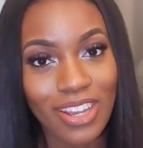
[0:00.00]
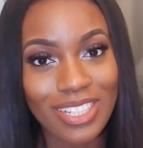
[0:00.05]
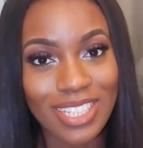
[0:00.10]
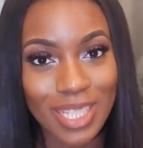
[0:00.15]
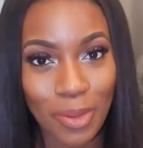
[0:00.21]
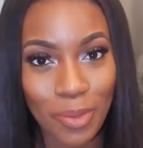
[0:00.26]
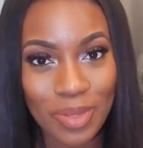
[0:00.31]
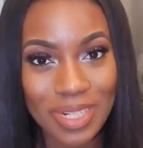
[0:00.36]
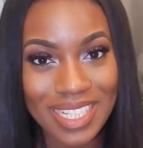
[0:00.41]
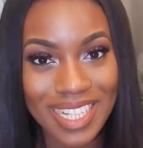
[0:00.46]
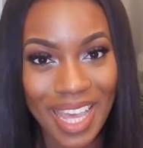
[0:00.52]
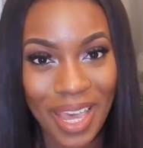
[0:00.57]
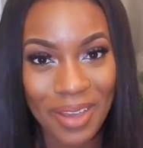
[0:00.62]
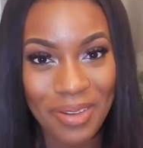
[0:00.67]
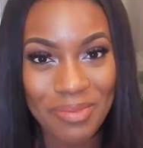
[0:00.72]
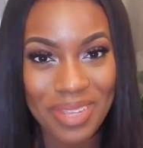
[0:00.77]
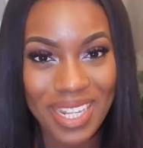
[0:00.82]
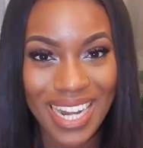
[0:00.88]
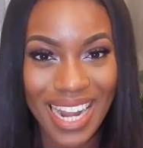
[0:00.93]
ask someone to
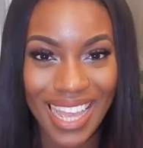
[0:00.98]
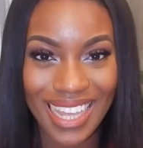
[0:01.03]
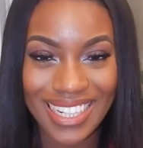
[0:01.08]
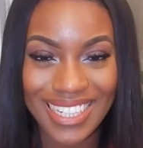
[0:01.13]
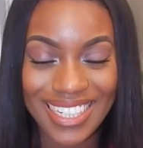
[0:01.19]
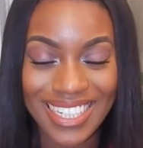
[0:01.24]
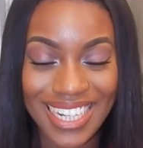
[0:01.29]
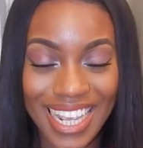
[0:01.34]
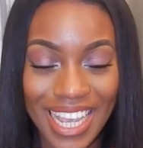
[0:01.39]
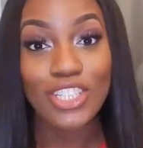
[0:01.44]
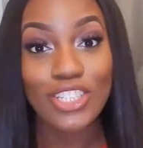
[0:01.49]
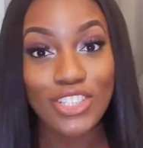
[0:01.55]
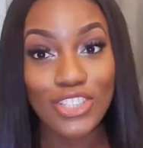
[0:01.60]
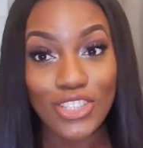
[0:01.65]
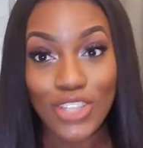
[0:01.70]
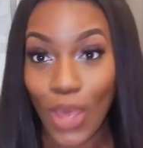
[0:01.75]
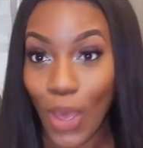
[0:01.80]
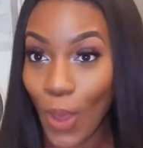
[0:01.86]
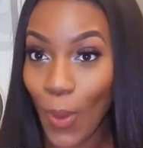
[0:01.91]
help me next year.
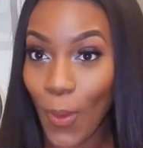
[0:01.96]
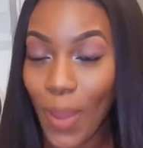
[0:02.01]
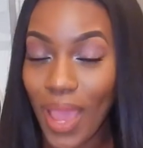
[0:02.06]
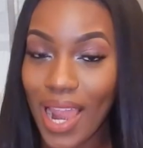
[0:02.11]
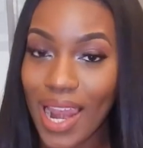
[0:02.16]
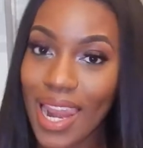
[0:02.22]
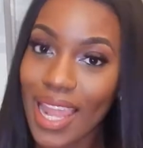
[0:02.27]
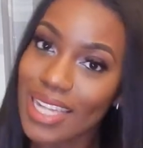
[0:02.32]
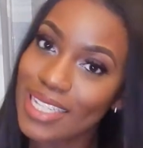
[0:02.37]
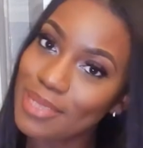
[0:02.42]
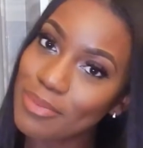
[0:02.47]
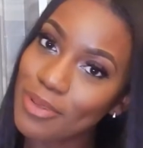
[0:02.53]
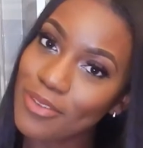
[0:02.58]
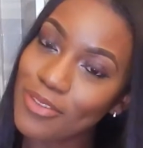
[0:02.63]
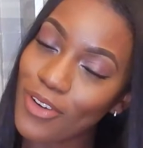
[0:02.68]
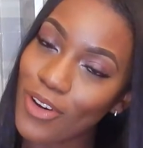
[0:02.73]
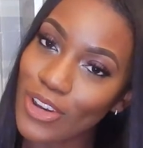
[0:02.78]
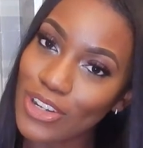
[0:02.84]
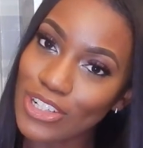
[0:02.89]
So let's
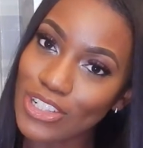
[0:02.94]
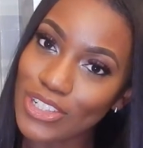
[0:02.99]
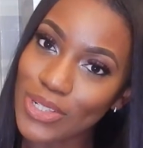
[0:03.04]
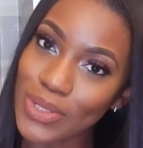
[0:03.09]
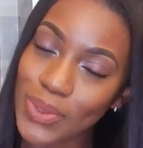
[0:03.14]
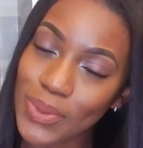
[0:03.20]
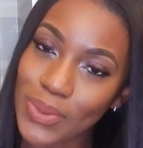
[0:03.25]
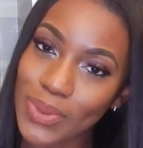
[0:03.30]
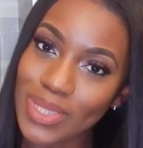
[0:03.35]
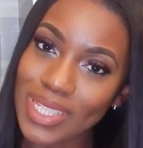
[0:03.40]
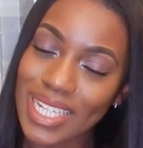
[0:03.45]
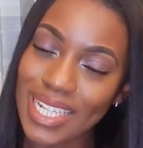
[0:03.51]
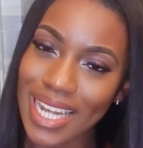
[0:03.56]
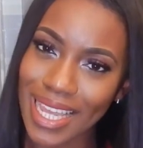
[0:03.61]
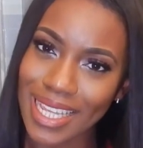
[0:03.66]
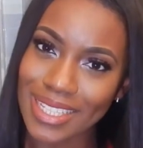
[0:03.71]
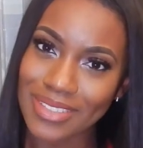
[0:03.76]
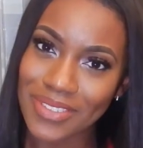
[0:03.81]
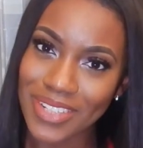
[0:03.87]
move on to
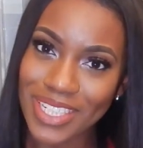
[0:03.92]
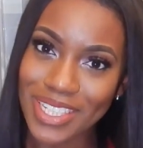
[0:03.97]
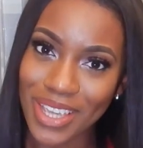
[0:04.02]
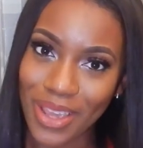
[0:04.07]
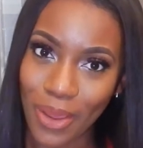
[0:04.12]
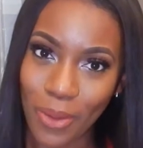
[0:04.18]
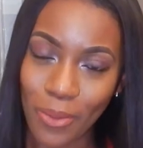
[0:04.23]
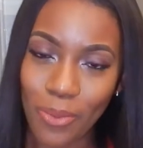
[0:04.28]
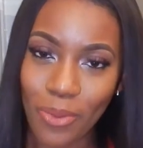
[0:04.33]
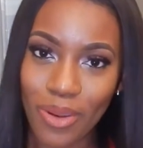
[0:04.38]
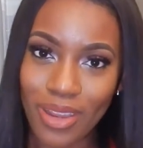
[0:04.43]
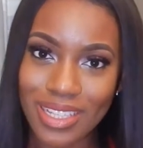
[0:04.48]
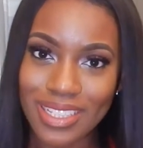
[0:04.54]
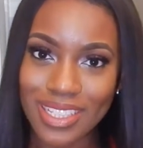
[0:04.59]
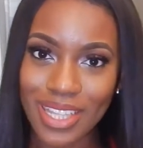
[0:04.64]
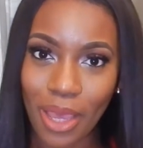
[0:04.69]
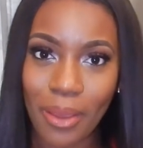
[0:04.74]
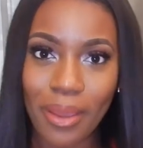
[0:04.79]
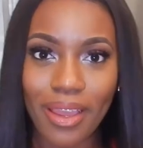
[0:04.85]
today's video. What
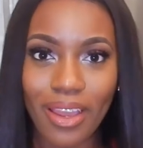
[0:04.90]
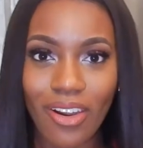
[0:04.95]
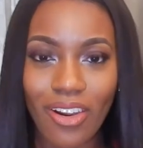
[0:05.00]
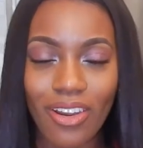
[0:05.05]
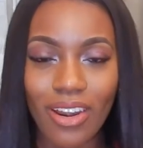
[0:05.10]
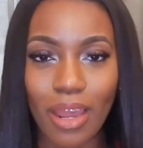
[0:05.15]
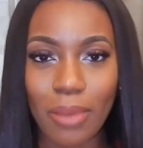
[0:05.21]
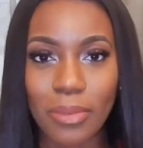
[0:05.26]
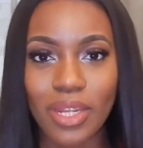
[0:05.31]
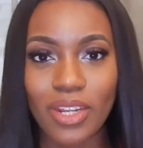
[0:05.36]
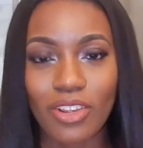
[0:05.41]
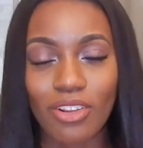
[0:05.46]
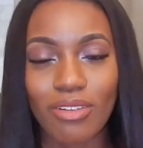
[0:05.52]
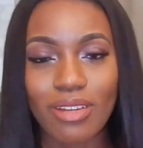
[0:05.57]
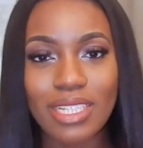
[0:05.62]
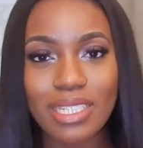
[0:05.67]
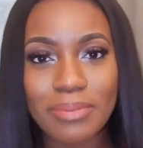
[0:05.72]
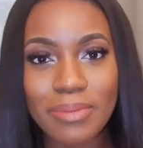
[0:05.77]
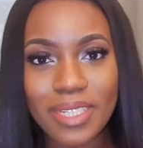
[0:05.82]
is going on? I'm in a
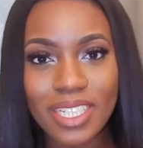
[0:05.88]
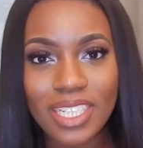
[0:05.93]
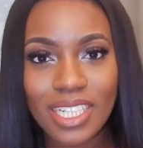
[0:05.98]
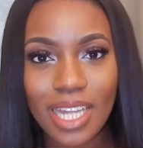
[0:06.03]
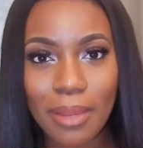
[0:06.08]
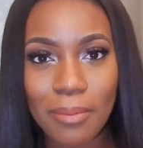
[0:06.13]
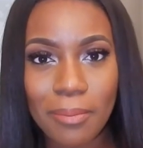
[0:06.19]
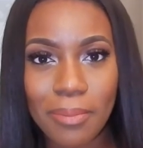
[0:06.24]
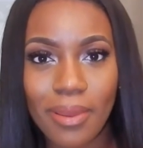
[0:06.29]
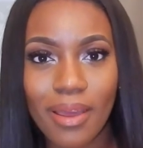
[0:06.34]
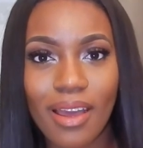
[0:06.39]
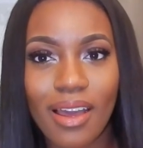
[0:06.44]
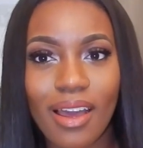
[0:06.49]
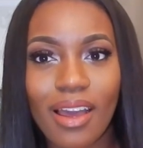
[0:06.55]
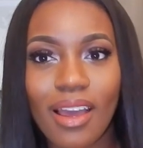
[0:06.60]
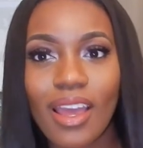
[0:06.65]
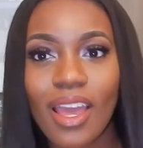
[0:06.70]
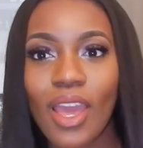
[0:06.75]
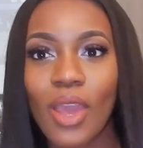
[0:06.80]
Christmas
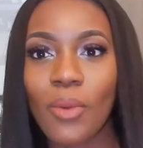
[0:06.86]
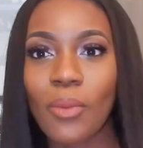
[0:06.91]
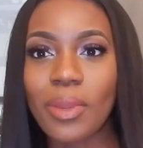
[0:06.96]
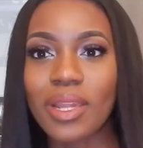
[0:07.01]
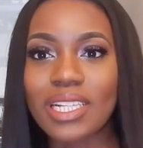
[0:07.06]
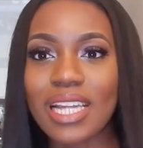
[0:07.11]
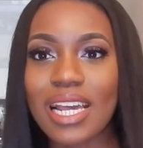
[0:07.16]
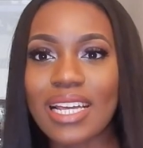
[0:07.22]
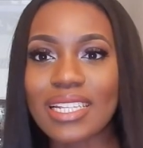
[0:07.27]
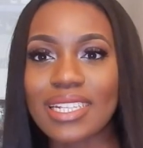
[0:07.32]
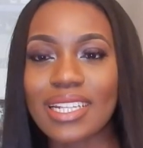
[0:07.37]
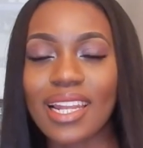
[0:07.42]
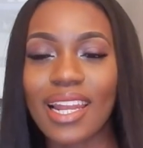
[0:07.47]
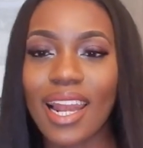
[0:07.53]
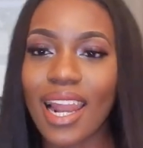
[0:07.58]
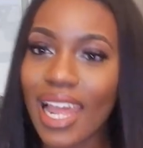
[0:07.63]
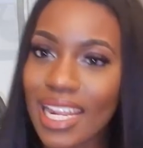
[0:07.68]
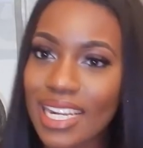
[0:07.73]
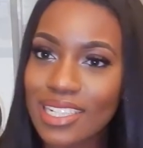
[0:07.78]
jumper, which has
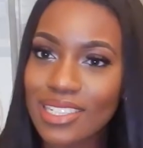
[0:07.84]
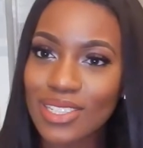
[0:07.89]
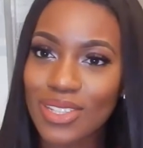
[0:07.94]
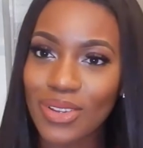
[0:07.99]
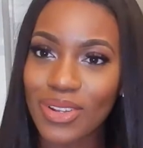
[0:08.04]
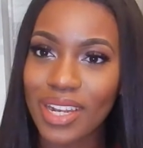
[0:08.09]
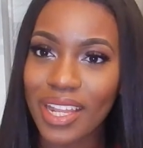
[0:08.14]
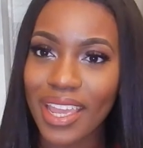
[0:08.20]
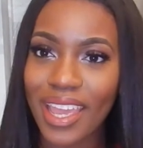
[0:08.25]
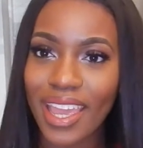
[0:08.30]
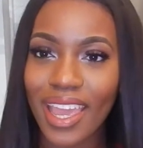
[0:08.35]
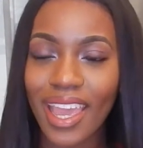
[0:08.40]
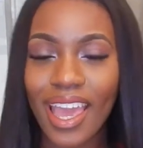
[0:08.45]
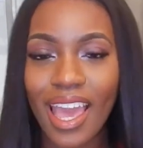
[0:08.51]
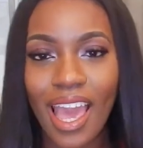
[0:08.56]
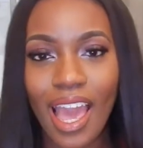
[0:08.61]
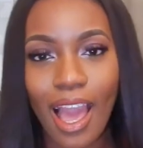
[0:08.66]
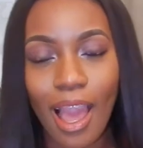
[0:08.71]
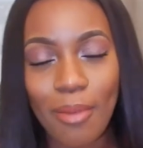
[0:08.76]
lights on
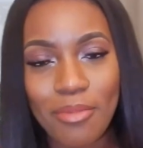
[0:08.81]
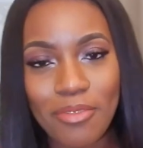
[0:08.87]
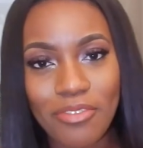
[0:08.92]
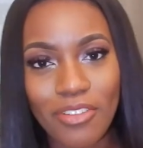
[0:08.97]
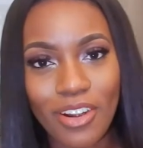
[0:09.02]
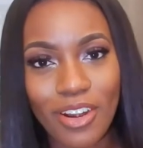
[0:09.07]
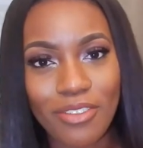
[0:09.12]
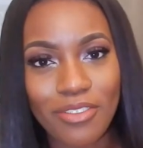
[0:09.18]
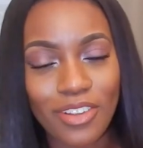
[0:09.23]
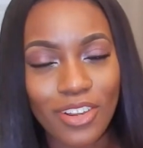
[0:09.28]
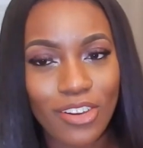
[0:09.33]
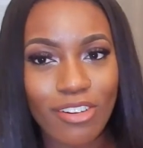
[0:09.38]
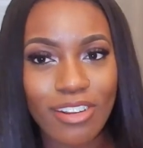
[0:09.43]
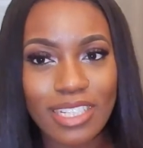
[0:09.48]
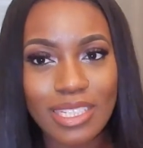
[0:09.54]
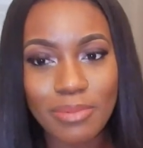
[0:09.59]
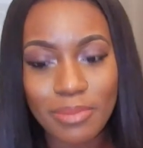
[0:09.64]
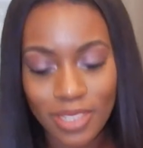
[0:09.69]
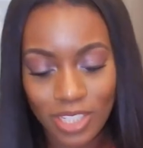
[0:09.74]
it. I'm in front of a
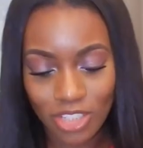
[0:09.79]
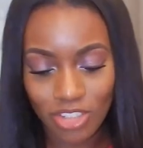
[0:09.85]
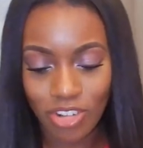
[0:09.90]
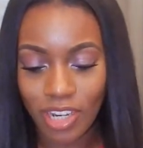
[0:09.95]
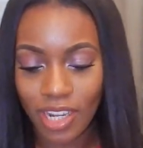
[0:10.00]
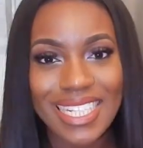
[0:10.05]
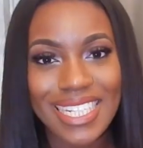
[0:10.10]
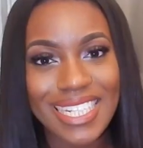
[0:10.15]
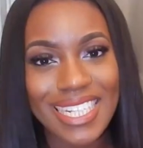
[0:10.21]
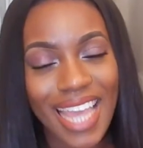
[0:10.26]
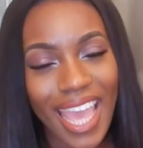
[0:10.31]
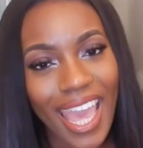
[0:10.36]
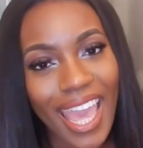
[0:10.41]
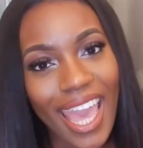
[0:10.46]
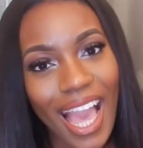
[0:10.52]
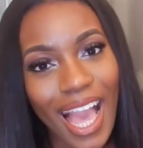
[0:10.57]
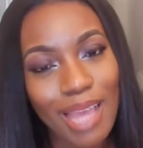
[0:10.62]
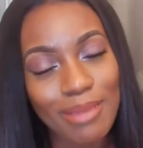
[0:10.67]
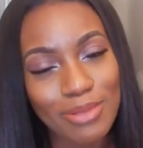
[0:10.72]
Christmas tree.
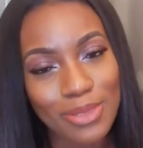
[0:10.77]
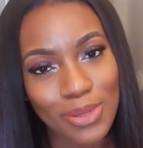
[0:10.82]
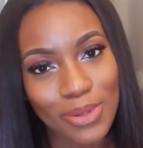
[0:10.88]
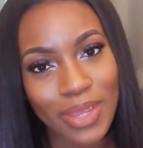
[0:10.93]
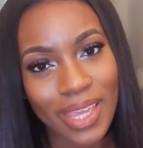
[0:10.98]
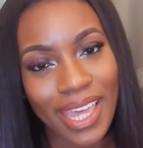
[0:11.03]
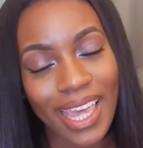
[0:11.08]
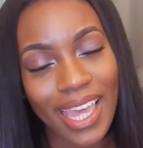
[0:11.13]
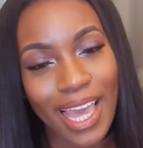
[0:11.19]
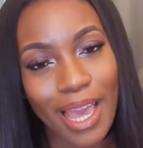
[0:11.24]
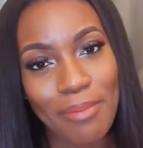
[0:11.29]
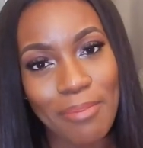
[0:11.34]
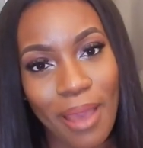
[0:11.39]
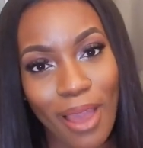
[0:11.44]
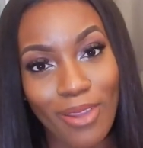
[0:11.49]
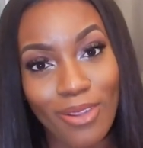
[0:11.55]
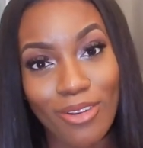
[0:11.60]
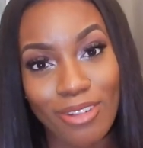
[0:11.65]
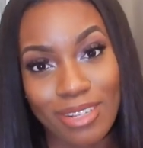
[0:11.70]
Today I'm talking
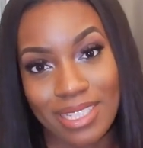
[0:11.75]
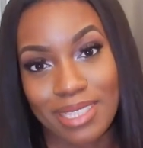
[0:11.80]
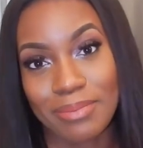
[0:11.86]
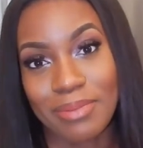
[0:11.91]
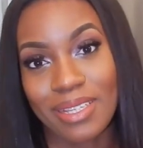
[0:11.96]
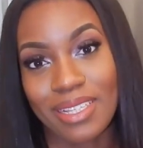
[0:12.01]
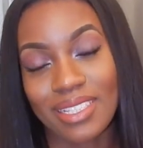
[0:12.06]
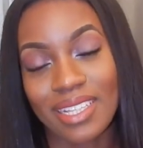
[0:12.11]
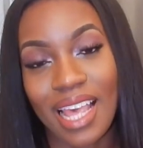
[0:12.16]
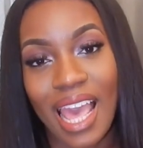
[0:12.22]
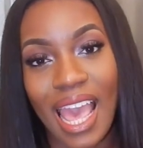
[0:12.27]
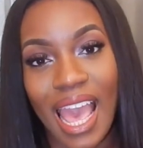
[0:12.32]
about Christmas